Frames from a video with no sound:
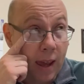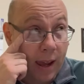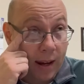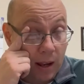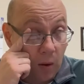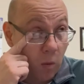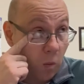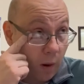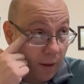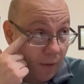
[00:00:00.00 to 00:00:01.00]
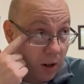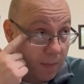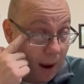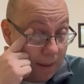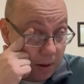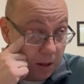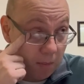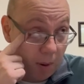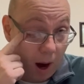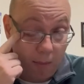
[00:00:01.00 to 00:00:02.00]
And we at First Baptist are
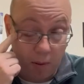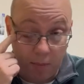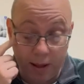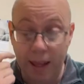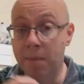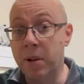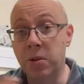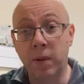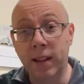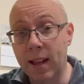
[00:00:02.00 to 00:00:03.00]
probably in between